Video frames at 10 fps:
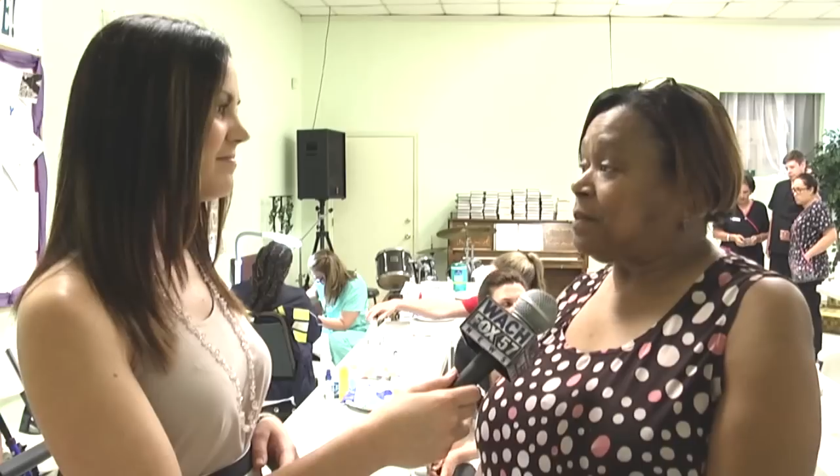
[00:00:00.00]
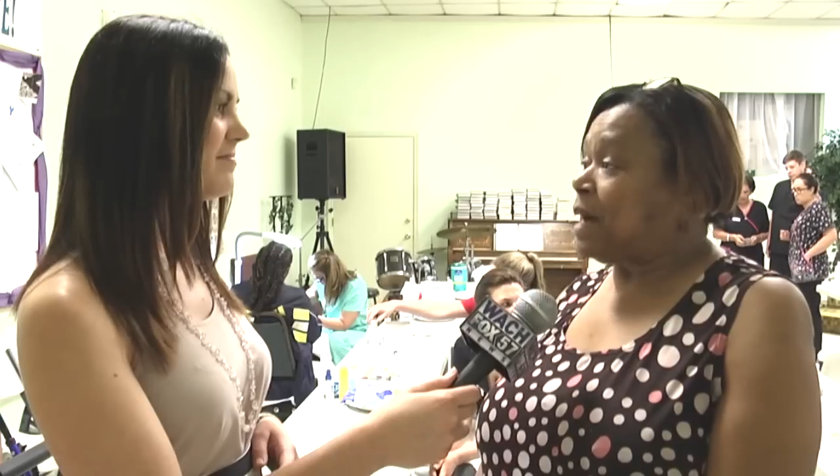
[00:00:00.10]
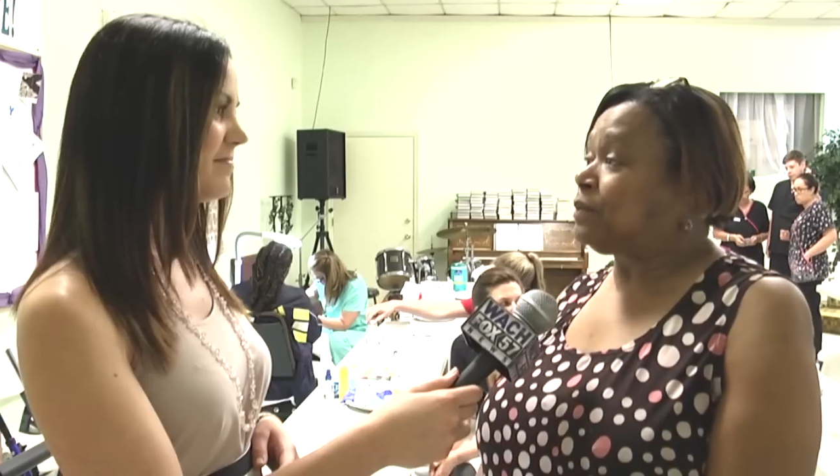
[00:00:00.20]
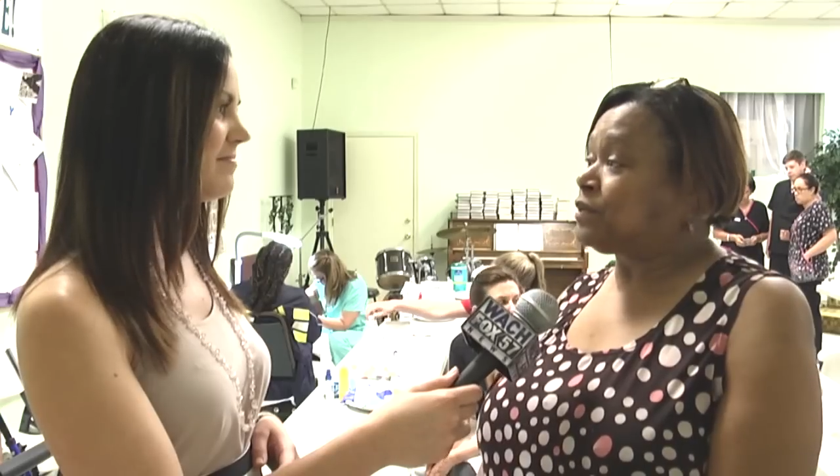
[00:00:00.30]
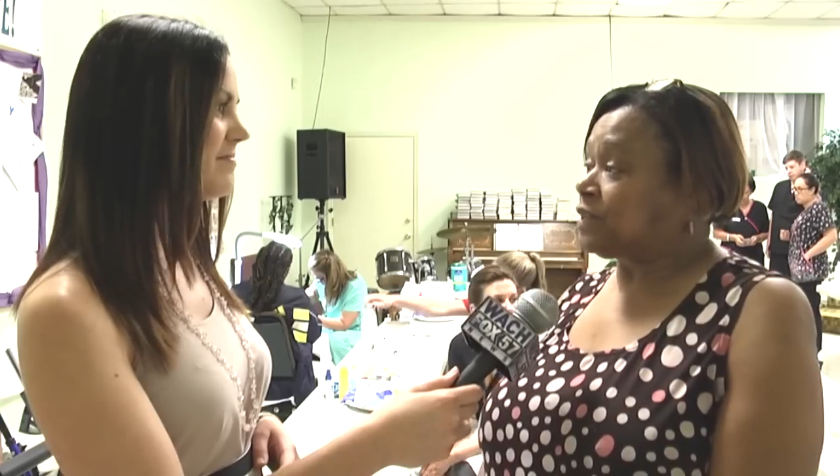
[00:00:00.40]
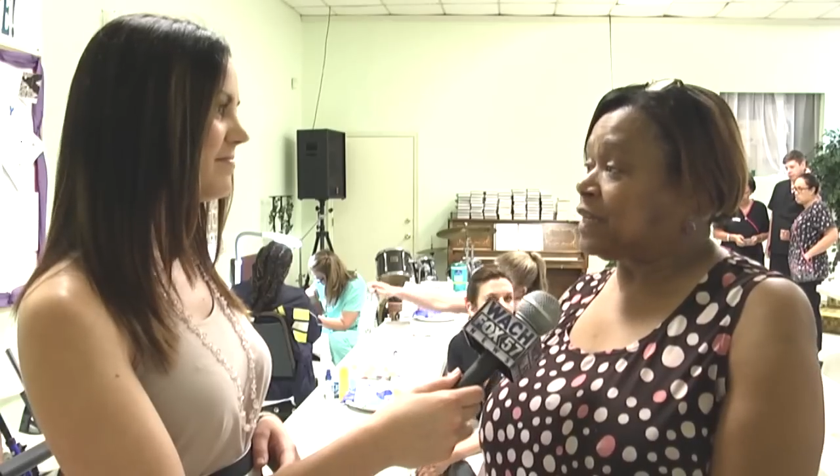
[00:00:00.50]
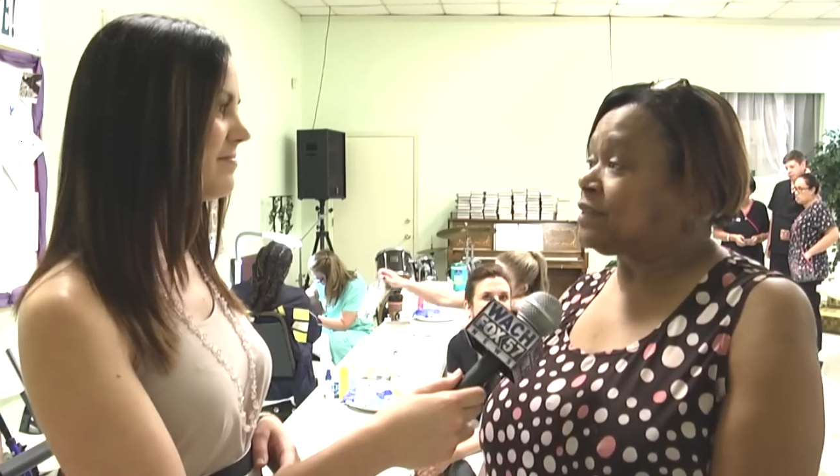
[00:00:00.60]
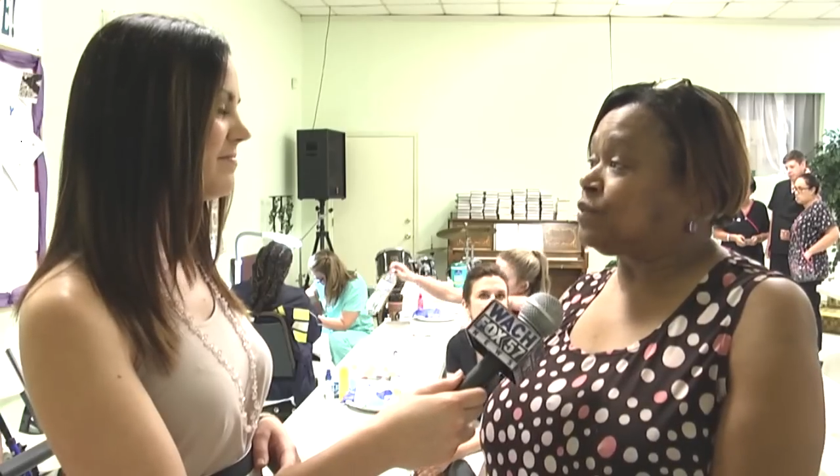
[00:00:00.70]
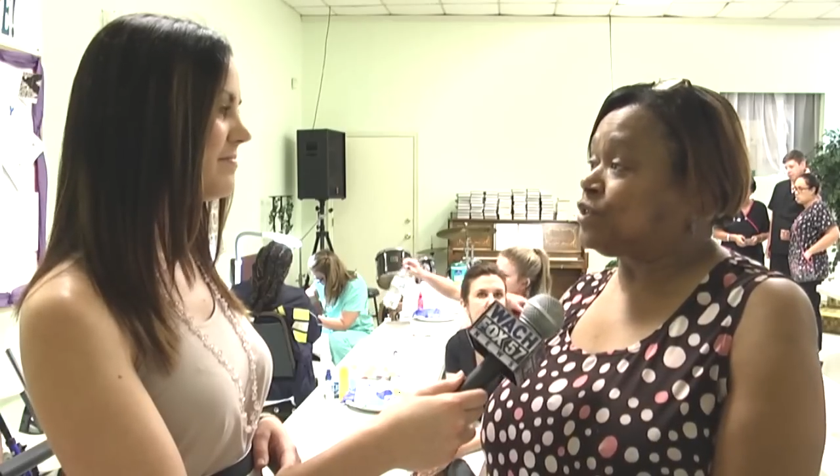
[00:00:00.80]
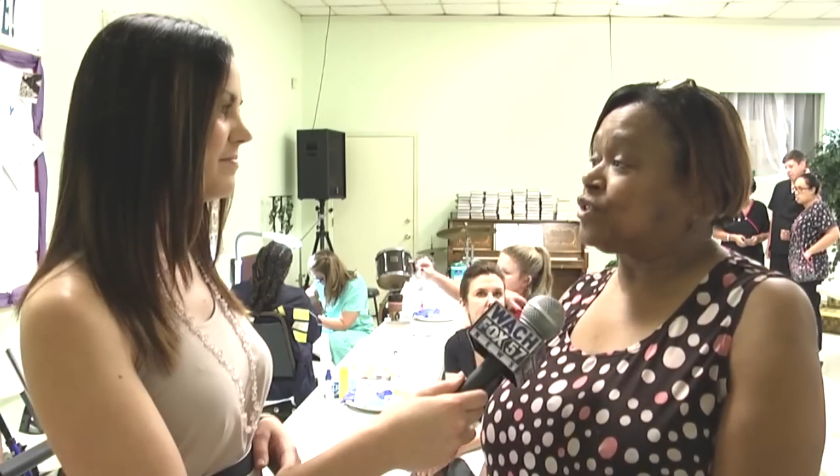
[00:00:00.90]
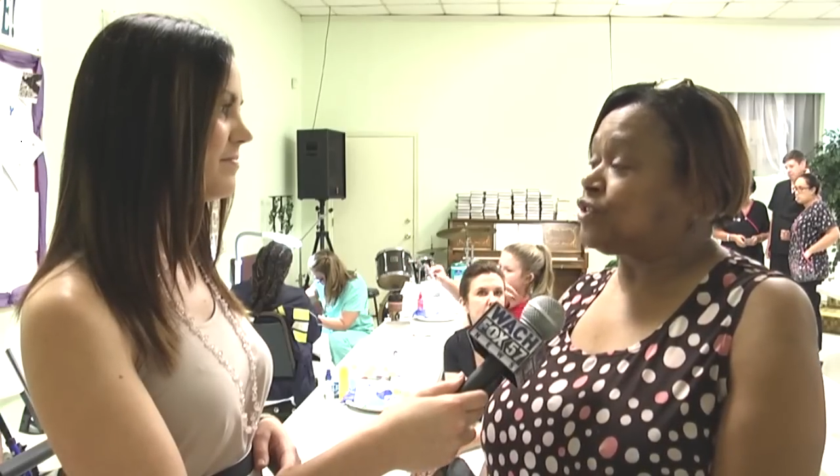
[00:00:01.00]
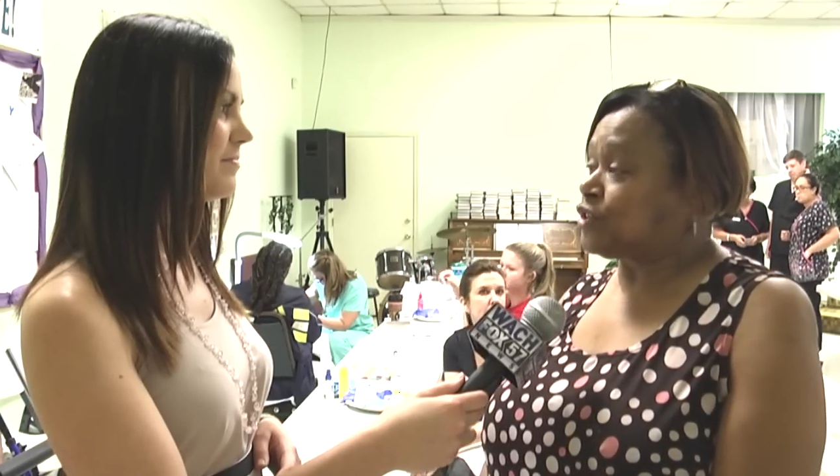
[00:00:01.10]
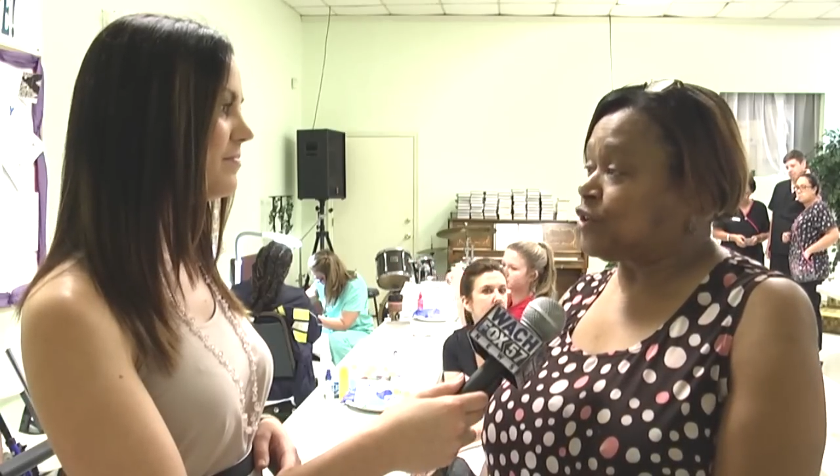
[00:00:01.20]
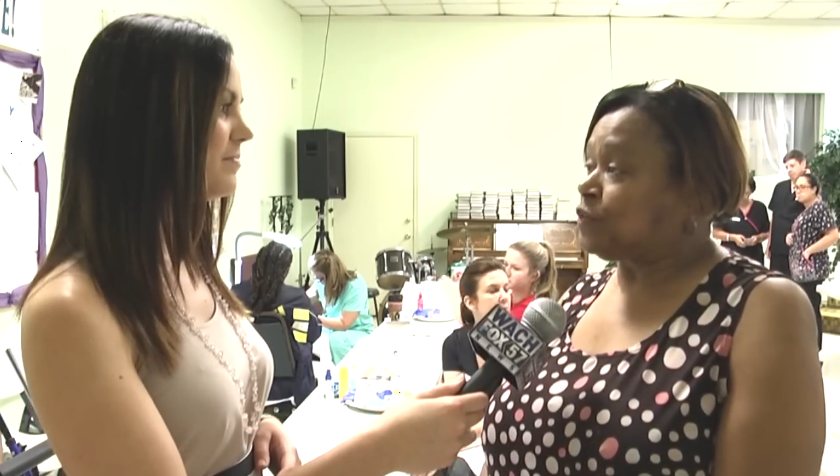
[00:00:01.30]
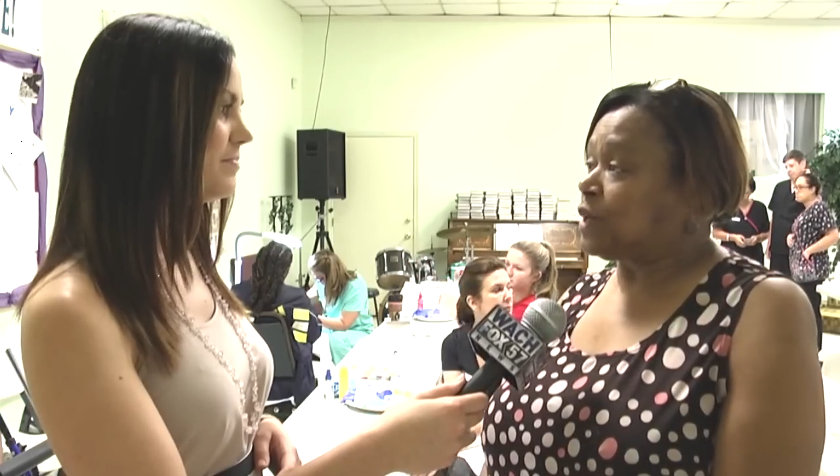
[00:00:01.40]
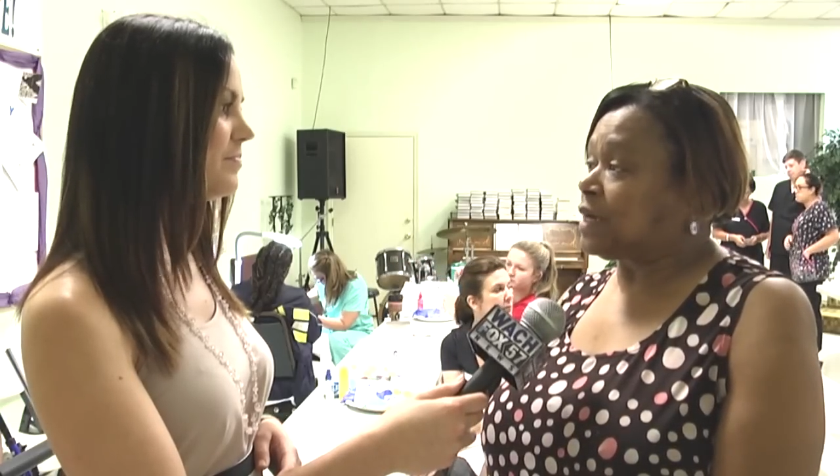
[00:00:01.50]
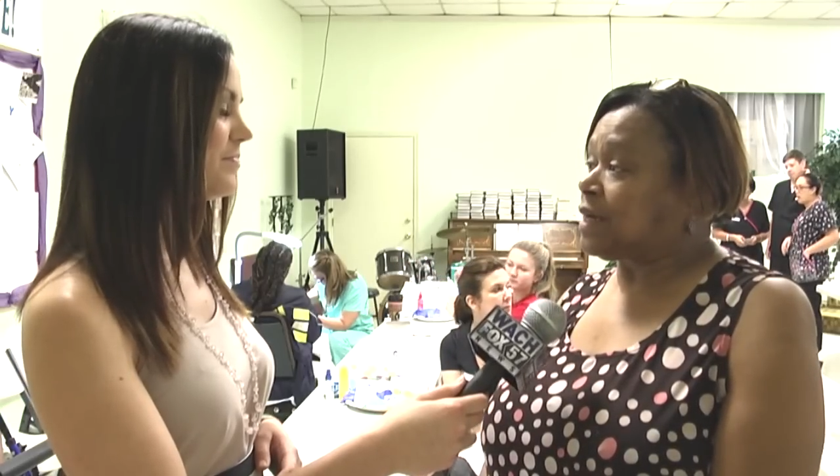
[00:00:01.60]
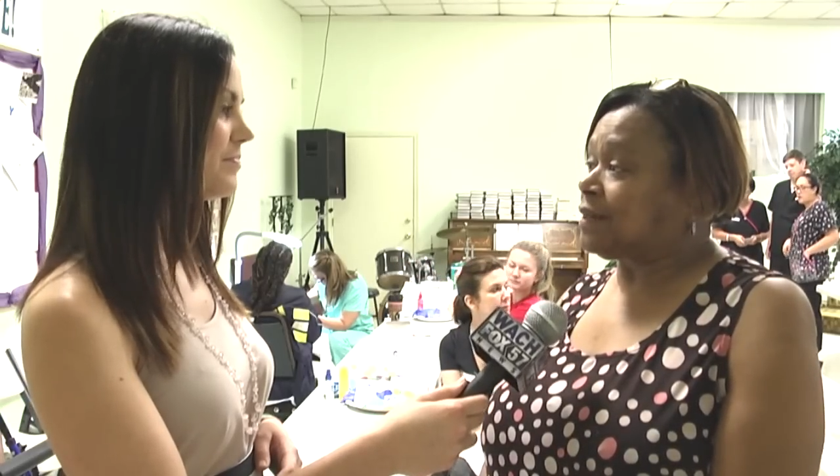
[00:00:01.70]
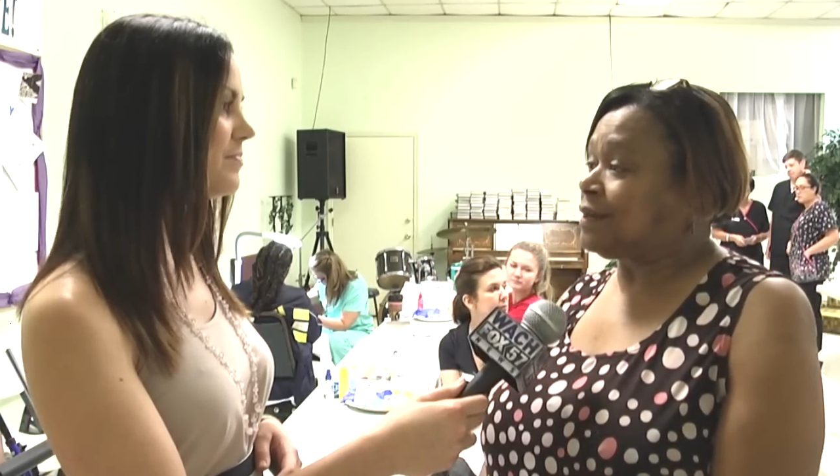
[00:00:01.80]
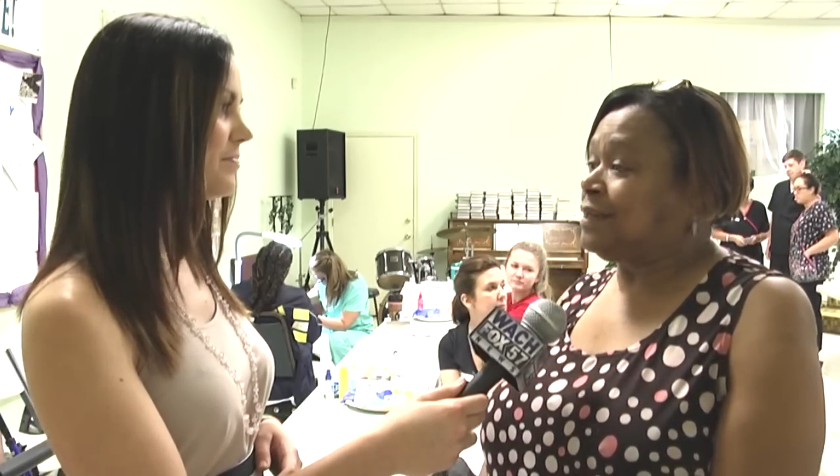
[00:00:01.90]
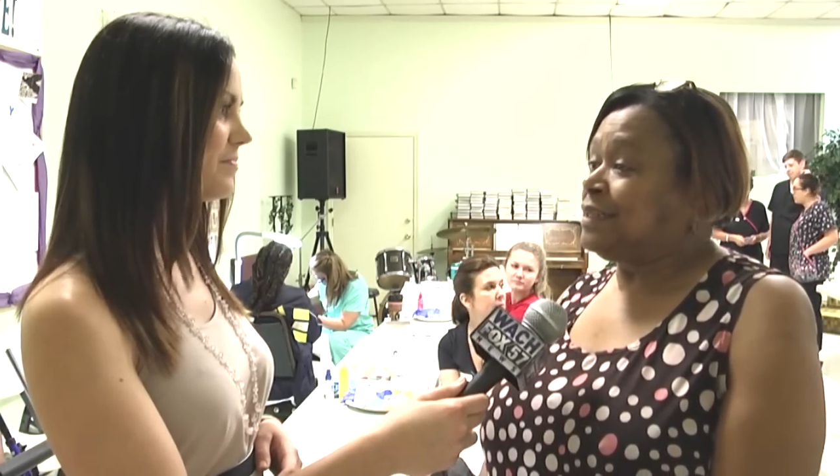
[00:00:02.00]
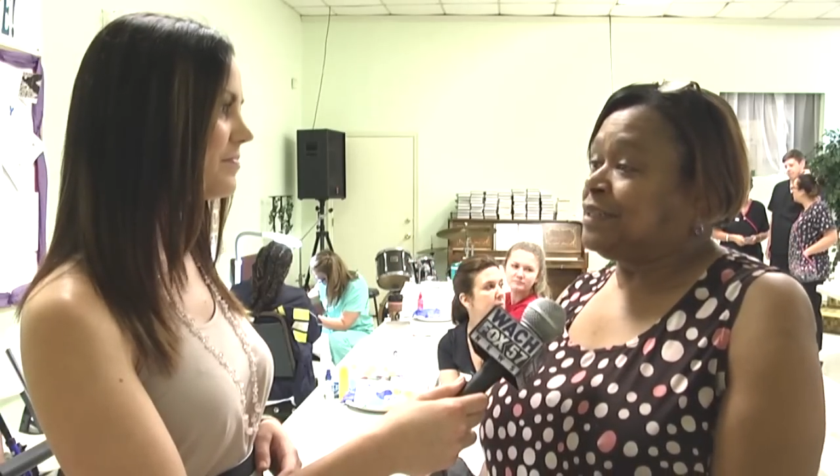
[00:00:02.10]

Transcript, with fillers: Bible says that we should serve one another.